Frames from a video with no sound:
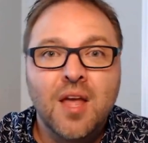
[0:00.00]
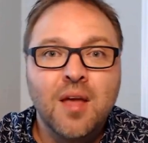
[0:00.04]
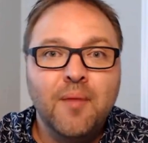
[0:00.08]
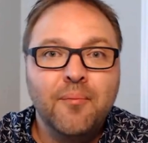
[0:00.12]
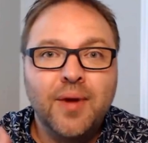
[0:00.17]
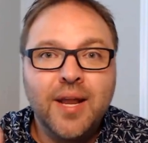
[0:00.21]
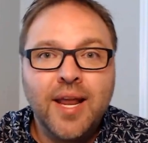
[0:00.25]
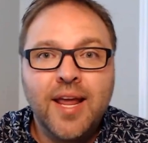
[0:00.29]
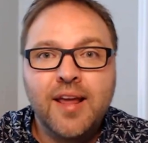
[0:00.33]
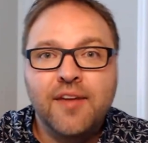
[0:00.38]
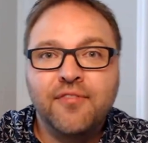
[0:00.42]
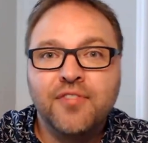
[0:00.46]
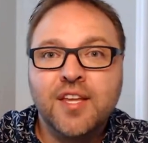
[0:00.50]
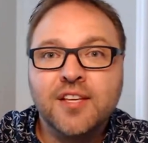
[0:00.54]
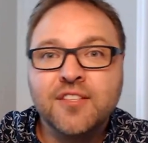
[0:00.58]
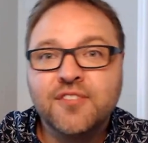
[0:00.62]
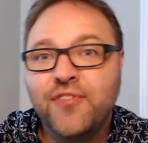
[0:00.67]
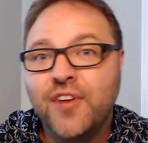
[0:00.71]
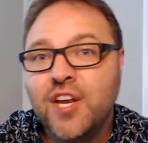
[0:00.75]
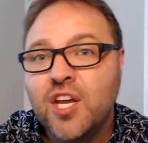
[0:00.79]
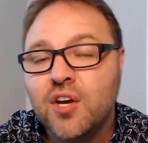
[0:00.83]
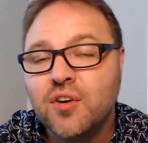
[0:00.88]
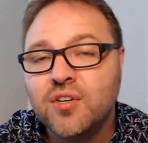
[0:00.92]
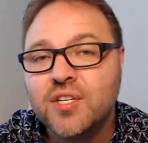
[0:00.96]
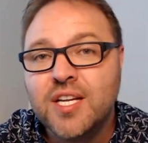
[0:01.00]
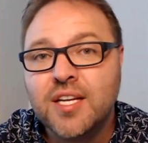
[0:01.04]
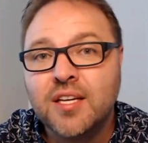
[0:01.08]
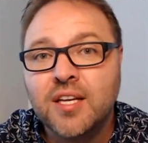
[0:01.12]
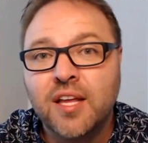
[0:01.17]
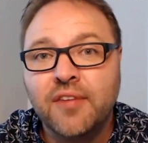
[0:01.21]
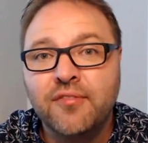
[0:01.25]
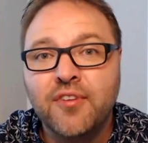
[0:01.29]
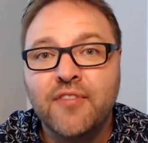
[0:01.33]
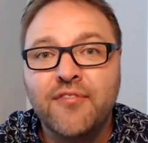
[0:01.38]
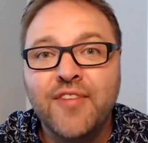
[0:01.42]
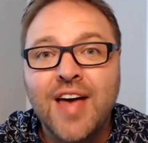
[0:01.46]
But hey, if this video did
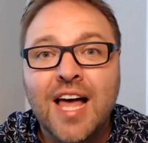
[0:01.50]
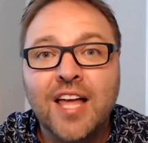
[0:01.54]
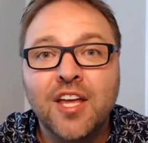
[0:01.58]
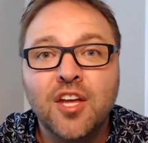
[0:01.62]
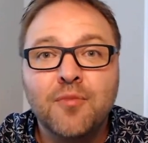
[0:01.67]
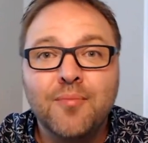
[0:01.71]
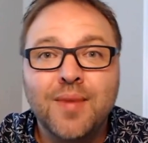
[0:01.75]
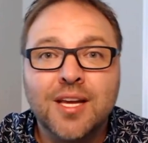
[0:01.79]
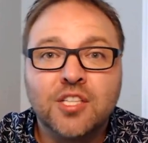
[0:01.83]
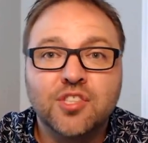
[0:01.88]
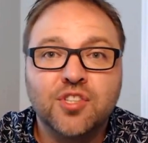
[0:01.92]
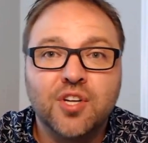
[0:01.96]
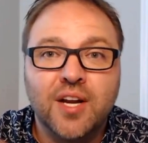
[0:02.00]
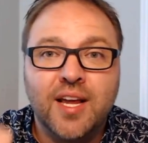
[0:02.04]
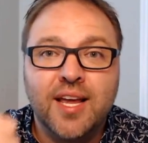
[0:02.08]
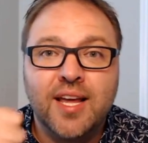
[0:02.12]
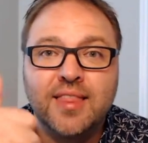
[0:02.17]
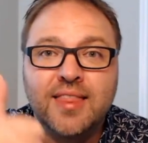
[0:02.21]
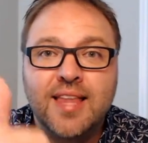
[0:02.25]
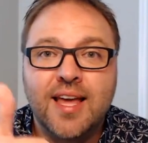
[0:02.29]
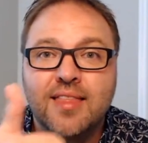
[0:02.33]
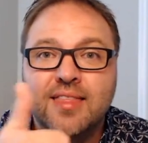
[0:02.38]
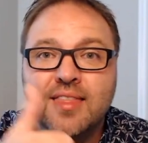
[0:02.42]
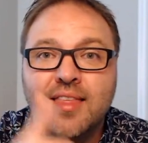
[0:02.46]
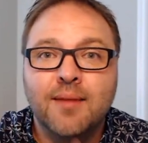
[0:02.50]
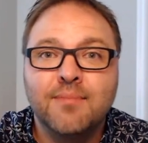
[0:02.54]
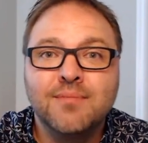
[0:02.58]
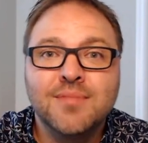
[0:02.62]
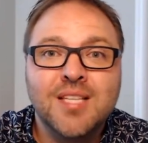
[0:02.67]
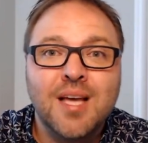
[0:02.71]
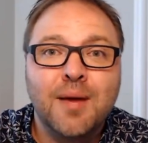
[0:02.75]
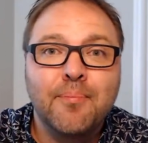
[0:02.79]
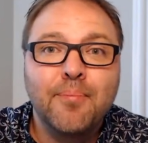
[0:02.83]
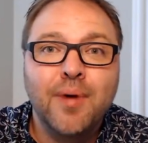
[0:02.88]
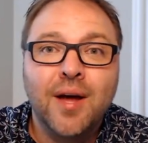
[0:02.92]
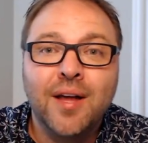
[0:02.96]
give you value, make sure to hit that thumbs
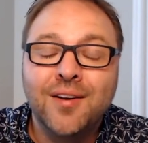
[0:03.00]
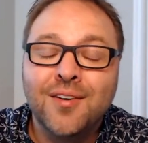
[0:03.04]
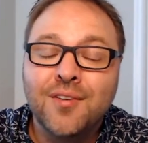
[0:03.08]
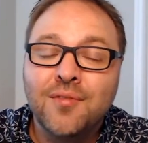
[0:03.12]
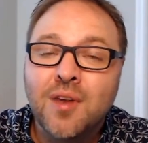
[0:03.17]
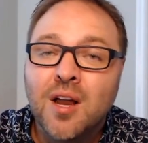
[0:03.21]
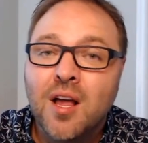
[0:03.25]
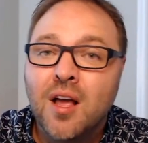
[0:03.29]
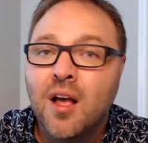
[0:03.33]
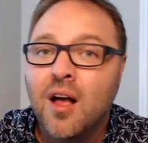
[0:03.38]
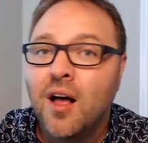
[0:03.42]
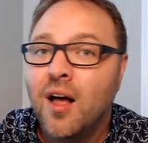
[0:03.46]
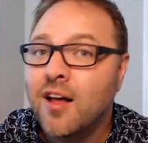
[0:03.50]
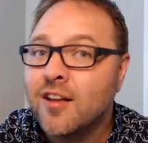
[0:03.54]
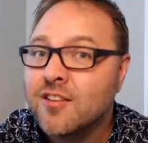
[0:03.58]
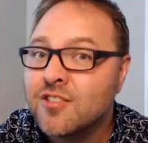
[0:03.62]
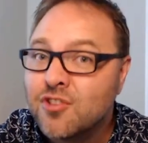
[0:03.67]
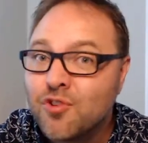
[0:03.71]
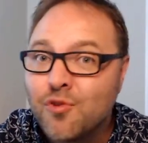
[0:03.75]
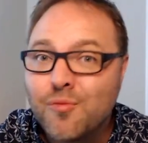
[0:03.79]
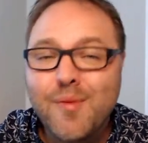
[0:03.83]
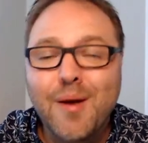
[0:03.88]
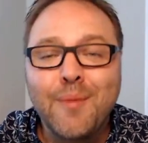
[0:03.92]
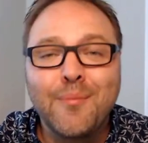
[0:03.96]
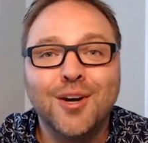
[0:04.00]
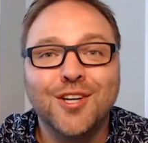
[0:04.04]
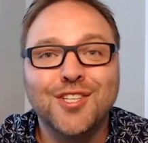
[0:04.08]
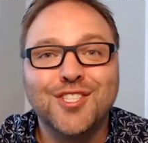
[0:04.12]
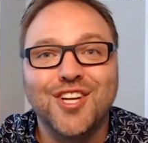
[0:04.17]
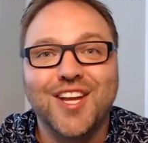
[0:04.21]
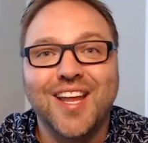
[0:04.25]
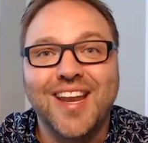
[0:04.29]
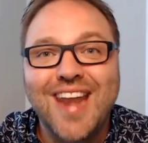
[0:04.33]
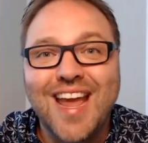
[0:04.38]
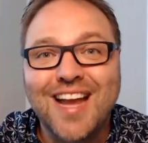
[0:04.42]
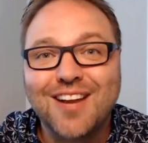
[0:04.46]
up button. Also remember to
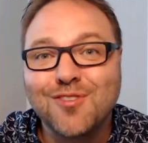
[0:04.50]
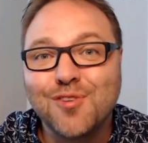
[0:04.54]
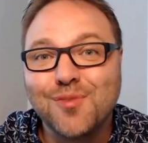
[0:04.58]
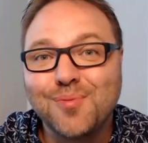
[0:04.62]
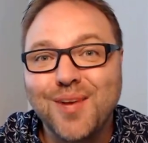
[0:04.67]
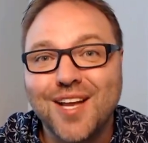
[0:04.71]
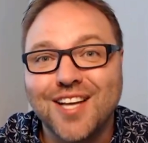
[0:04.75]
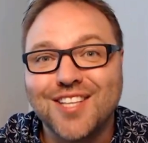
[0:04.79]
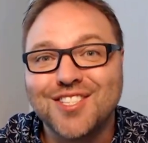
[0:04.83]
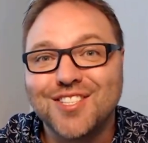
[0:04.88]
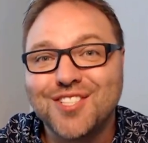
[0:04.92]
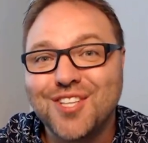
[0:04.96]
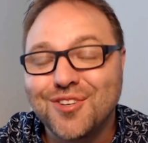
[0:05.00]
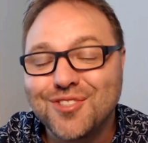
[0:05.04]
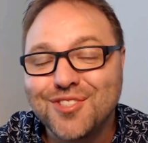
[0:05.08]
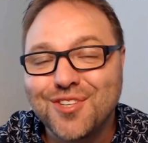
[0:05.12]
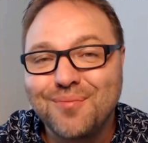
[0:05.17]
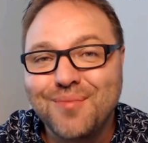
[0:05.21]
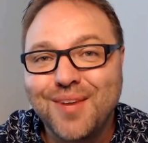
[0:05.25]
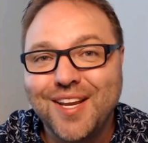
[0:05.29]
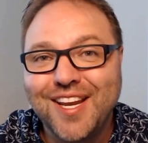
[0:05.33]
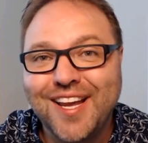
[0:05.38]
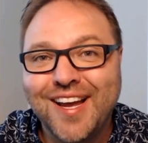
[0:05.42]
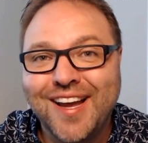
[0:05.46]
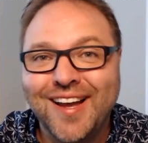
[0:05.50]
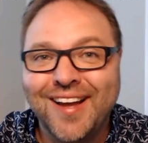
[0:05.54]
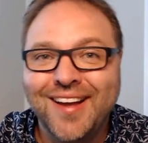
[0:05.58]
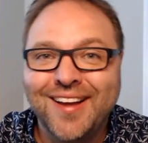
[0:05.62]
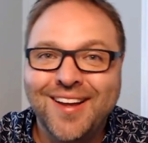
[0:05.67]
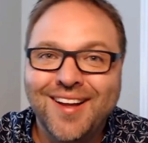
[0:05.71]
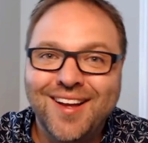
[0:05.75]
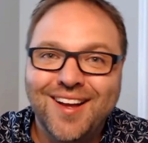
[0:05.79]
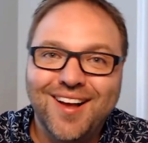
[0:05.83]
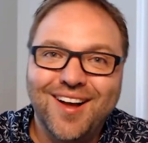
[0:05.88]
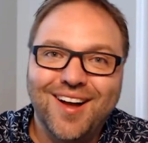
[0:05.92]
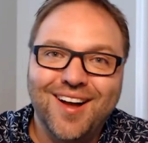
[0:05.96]
connect with me on social media.
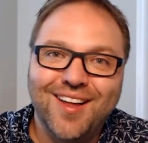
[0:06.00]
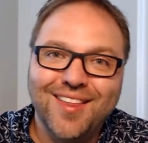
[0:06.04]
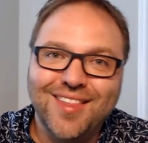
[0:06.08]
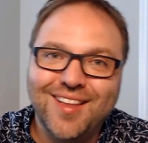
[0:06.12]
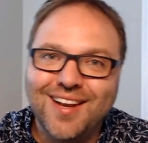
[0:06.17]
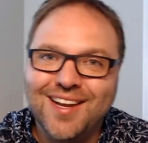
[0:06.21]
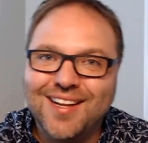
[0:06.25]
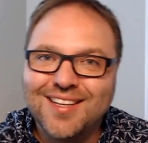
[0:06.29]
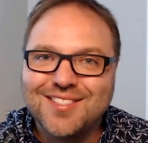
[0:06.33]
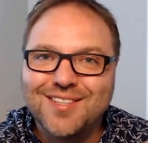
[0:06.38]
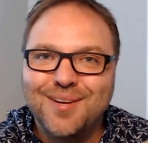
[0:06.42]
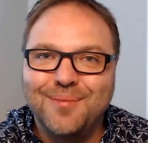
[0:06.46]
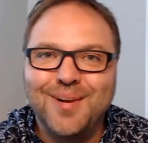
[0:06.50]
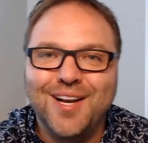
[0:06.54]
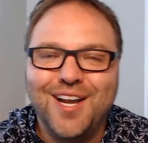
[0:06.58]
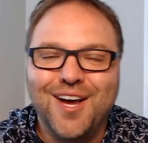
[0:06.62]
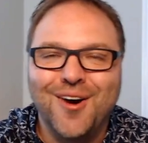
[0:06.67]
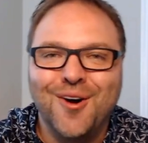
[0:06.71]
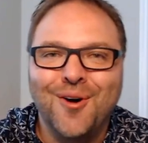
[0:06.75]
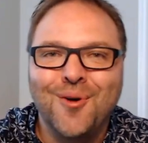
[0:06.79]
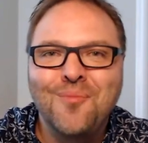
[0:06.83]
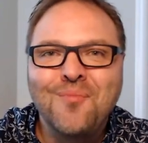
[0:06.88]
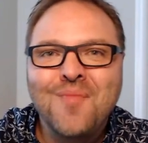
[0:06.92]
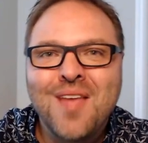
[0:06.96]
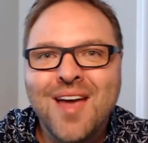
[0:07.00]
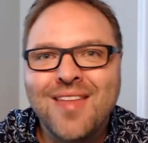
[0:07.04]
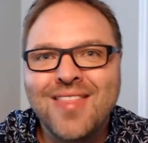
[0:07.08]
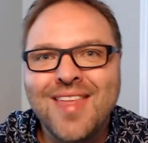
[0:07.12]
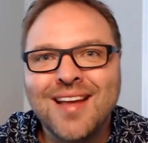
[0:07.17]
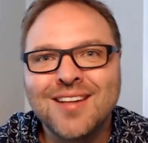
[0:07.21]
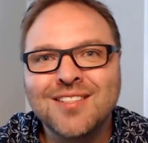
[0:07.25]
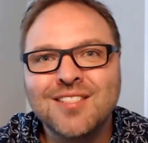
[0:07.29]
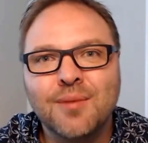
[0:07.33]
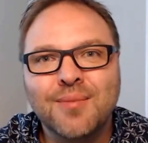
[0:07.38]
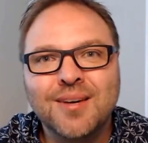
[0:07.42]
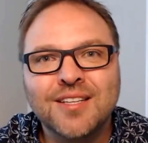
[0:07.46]
All the links are below.
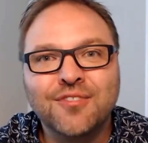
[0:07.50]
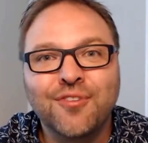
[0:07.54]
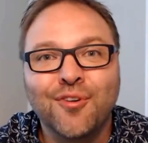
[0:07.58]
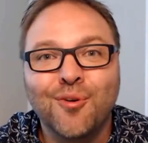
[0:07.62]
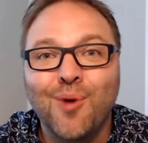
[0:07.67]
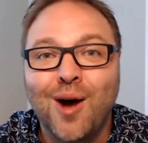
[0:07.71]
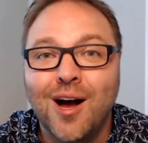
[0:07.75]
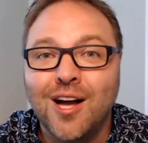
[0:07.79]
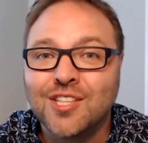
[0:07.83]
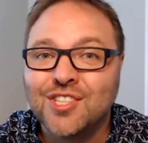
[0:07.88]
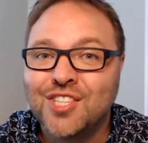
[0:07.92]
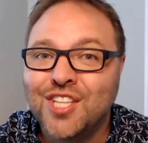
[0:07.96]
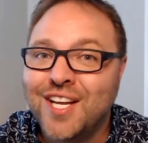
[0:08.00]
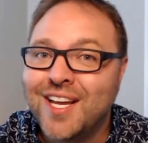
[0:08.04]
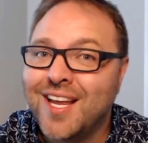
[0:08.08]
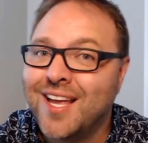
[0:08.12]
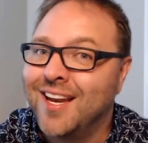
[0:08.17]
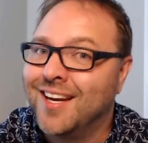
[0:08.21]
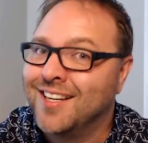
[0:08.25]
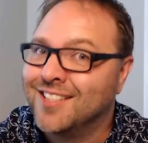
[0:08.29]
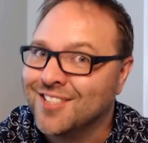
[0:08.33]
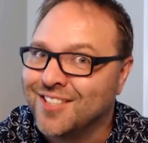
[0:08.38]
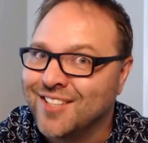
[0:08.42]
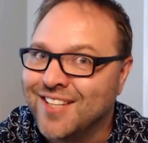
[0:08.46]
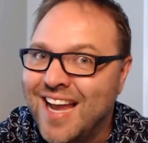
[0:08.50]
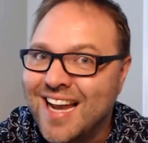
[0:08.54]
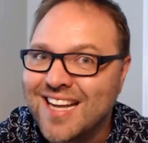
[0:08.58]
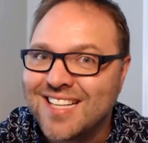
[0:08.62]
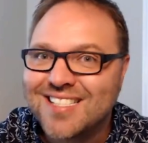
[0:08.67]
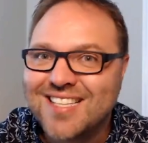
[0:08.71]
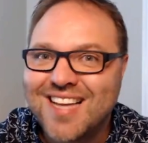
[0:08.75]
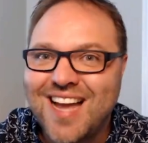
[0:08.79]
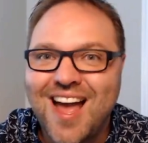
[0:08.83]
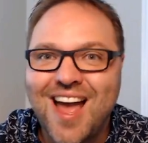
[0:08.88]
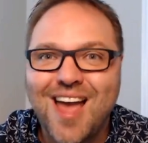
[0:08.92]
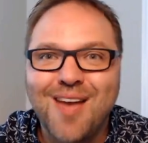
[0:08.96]
Thanks so much for watching, and until next
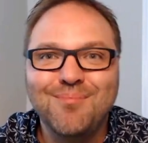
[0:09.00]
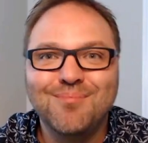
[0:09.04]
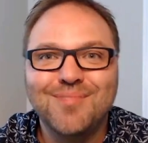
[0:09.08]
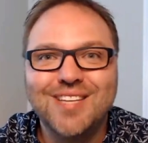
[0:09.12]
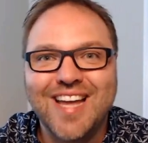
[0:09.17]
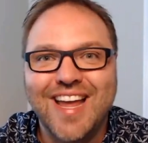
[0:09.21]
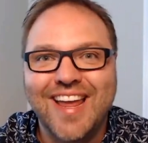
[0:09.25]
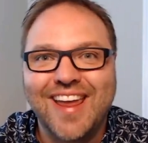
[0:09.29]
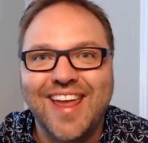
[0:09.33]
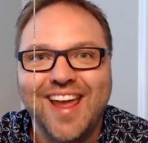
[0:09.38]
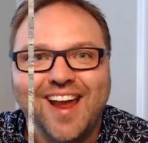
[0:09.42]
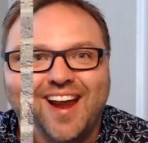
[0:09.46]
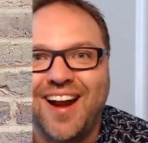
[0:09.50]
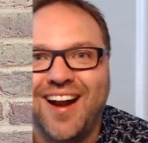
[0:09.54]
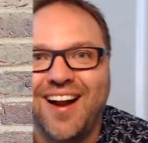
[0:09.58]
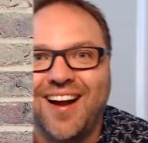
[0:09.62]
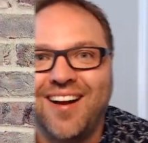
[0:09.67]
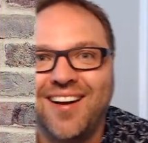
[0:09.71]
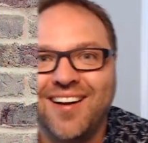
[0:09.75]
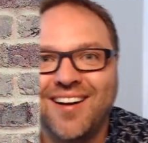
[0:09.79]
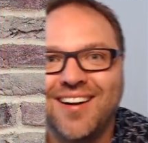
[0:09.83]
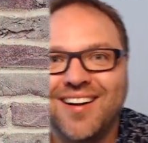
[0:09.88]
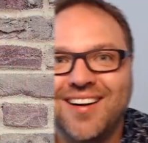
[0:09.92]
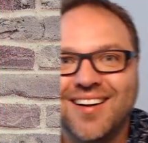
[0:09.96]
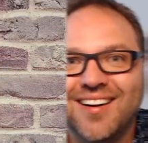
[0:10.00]
time, take care.